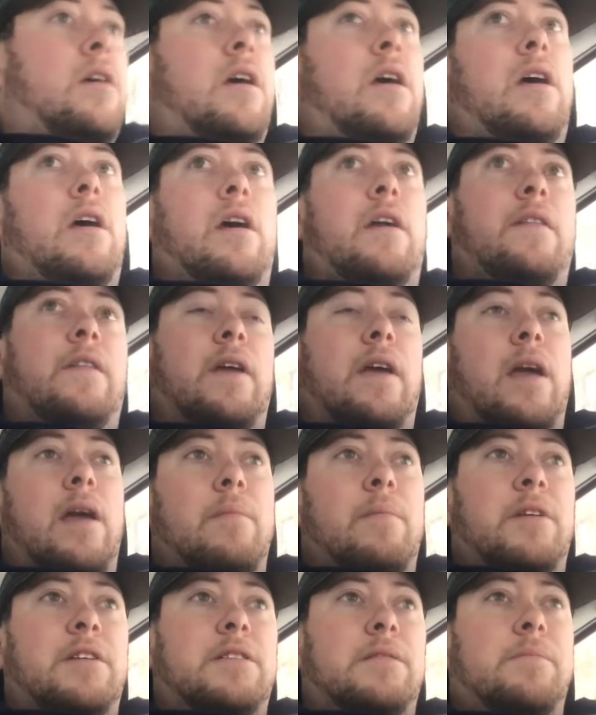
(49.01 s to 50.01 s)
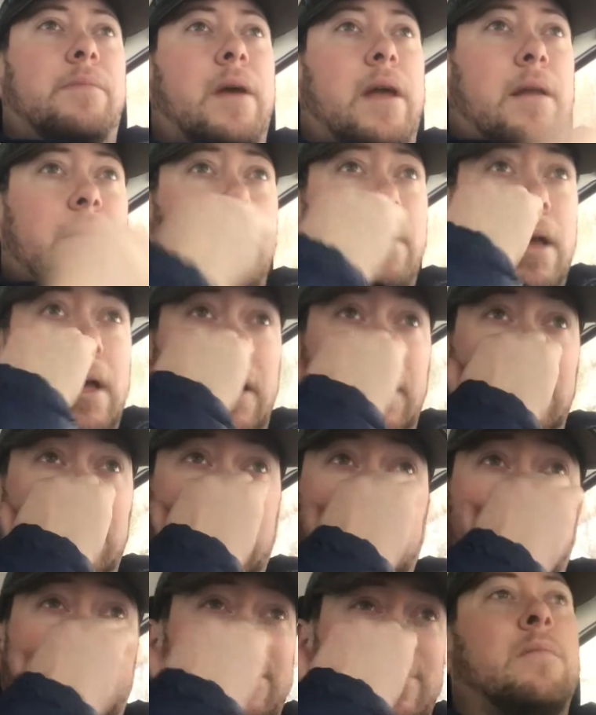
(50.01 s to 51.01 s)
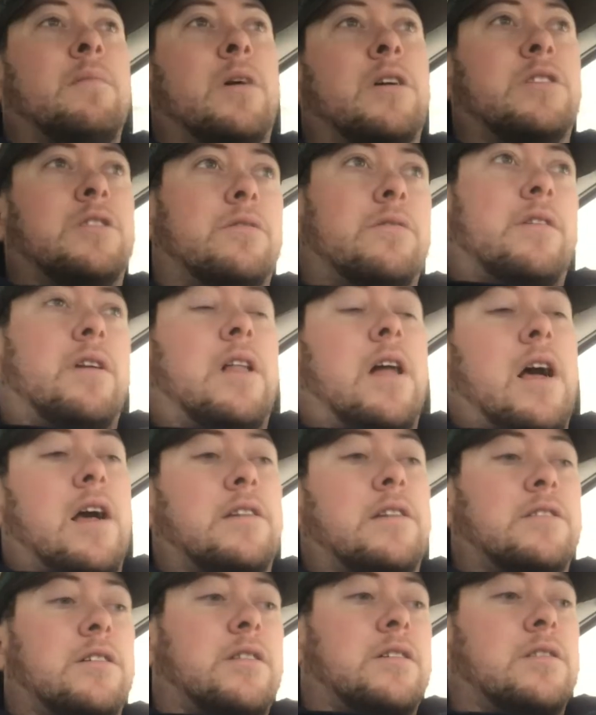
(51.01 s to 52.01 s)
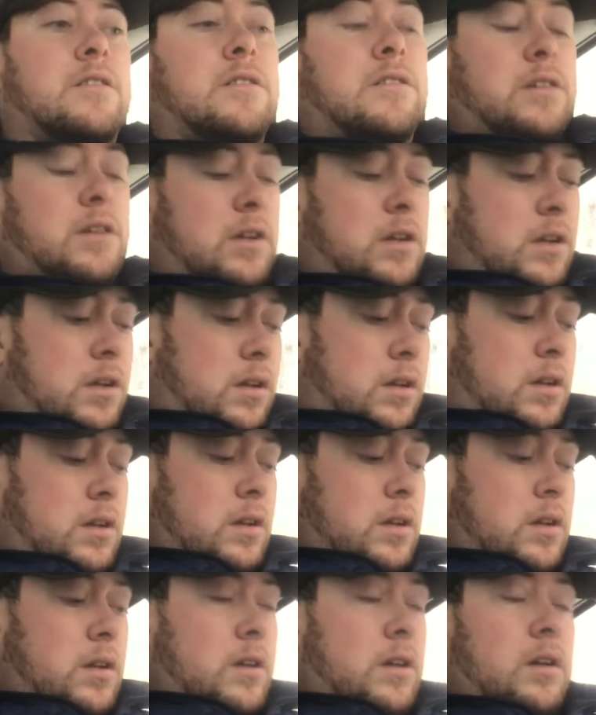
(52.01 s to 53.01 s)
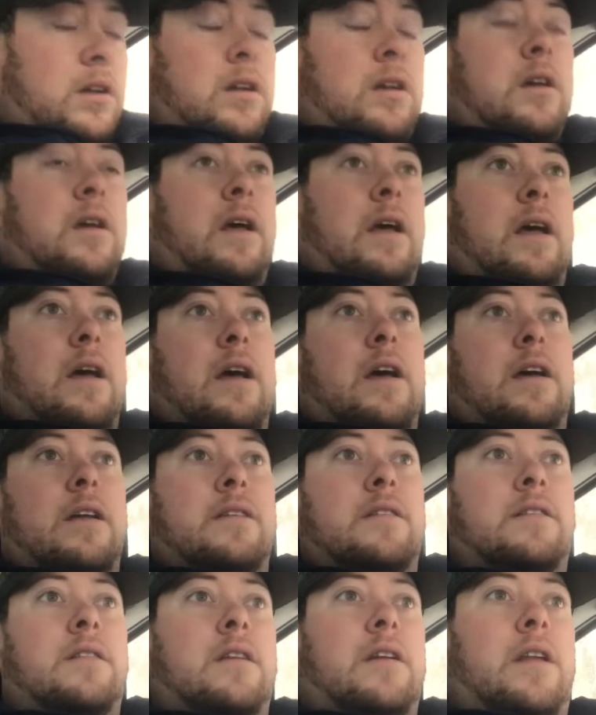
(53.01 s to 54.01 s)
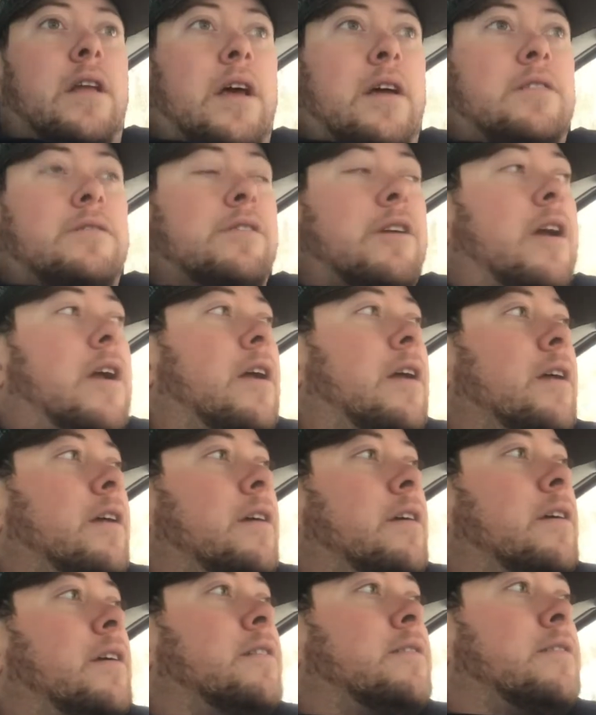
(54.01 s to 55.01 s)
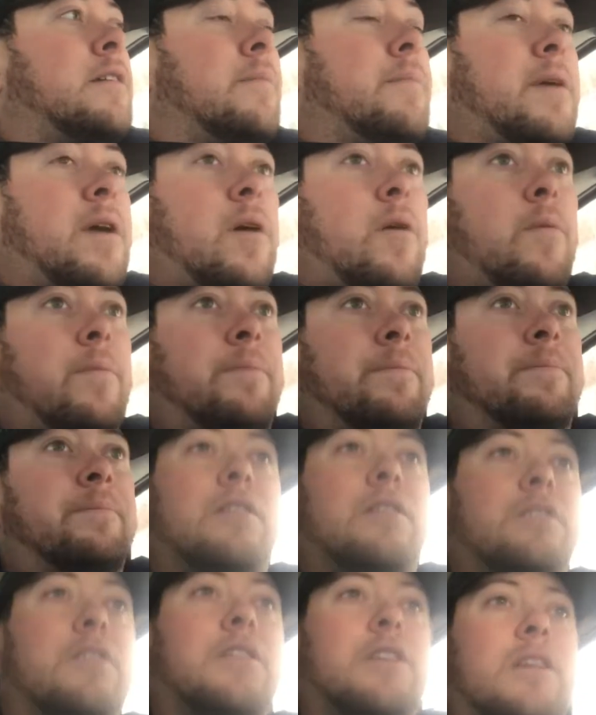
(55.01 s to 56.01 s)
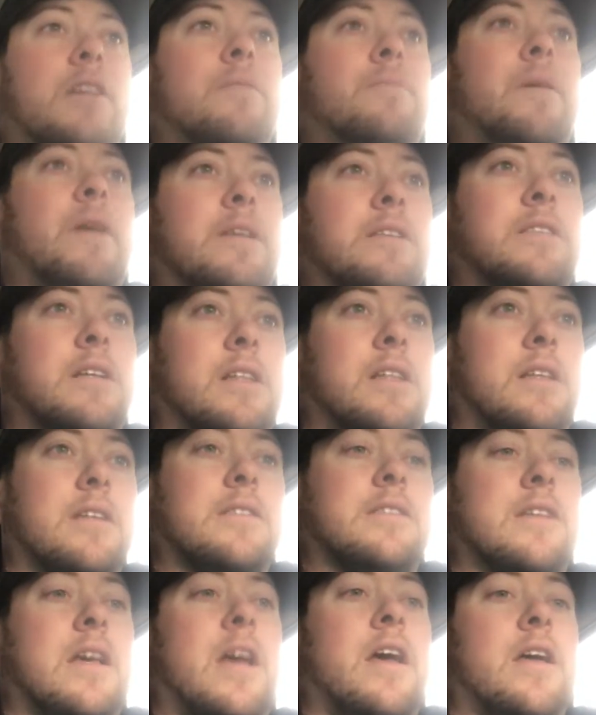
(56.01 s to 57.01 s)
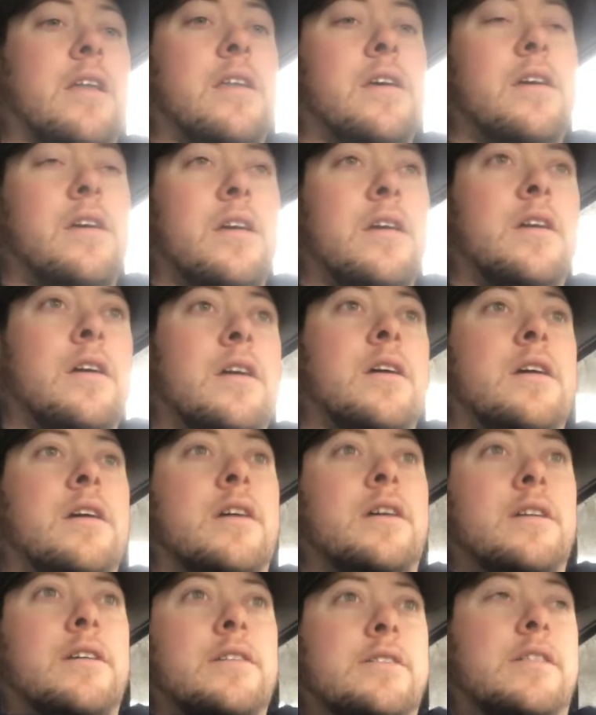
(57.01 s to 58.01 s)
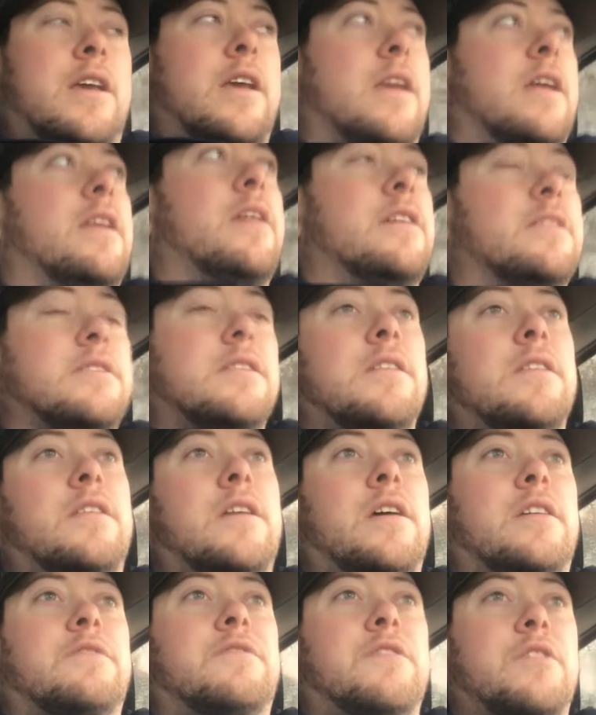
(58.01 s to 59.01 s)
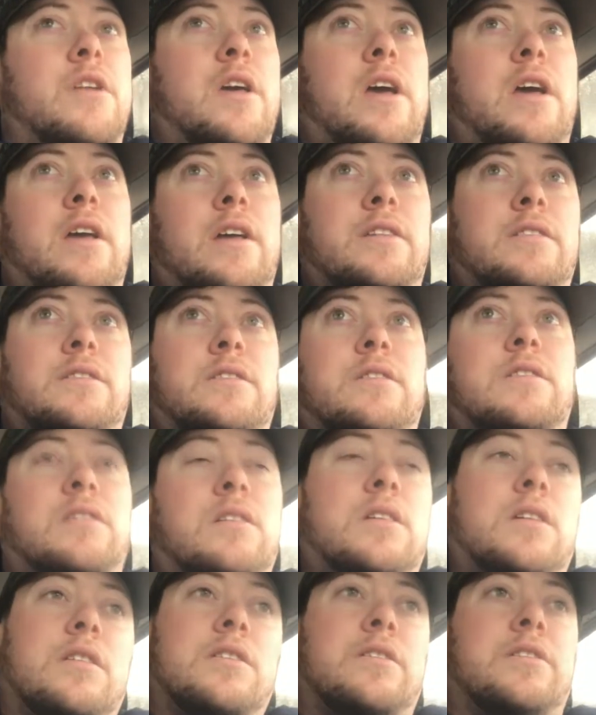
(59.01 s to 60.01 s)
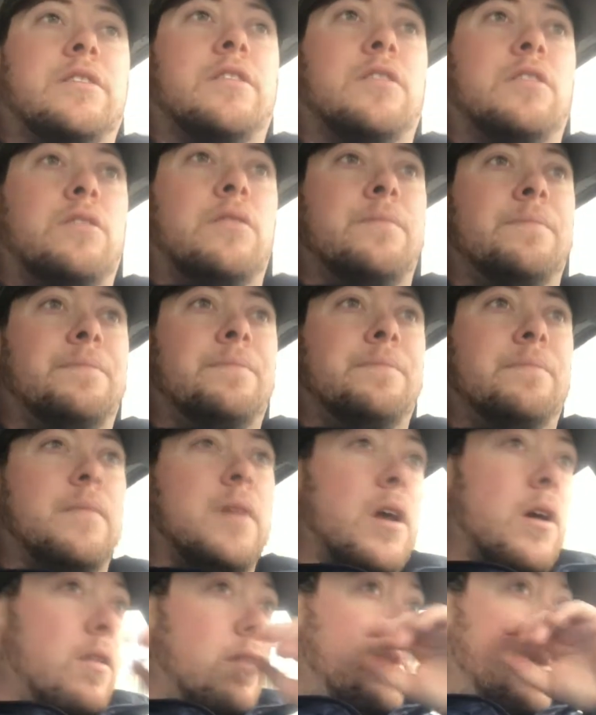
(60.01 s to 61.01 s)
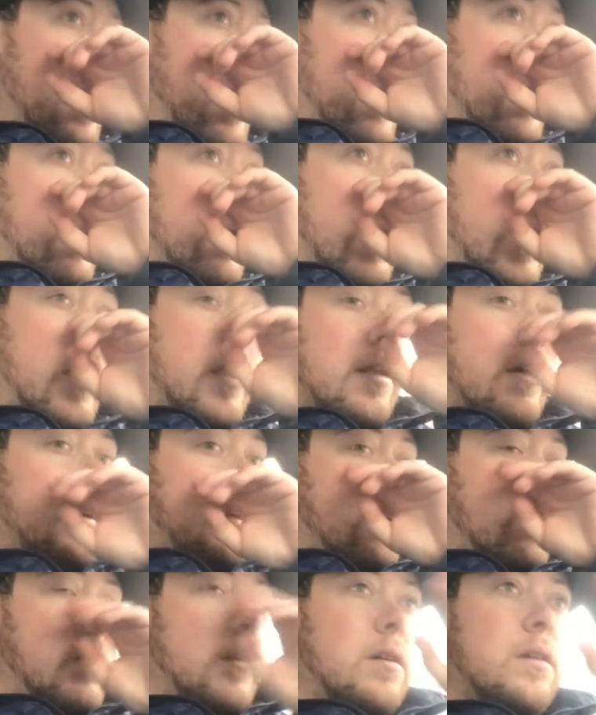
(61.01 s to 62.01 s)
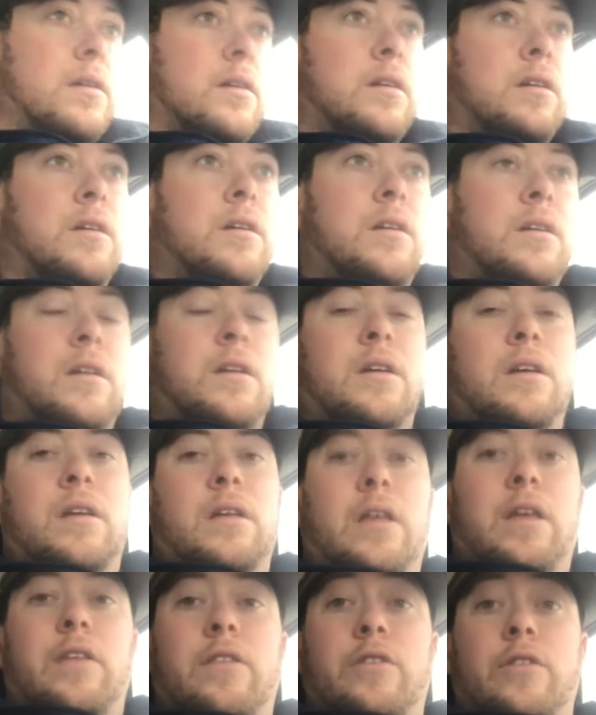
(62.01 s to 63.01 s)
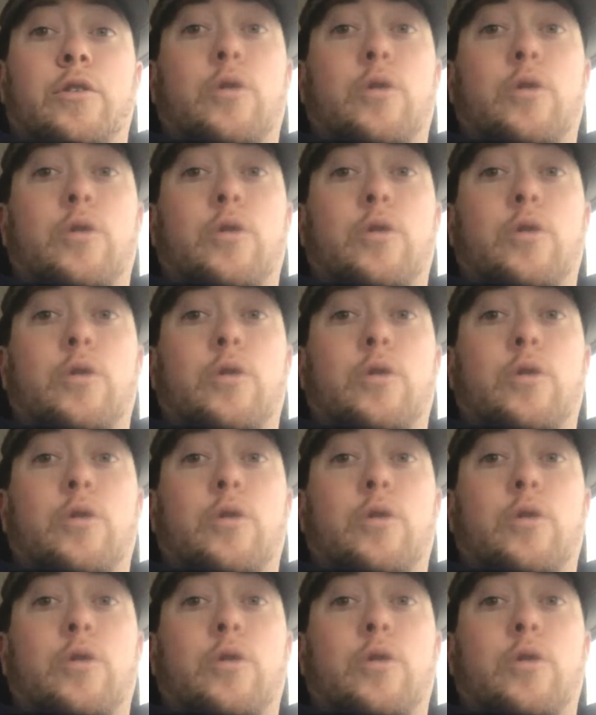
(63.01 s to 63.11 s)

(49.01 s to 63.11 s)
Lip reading: and they gave me some pain meds, muscle relaxers, and an x-ray, and sent me home. She basically said, take it easy the next few days until, the pain kind of either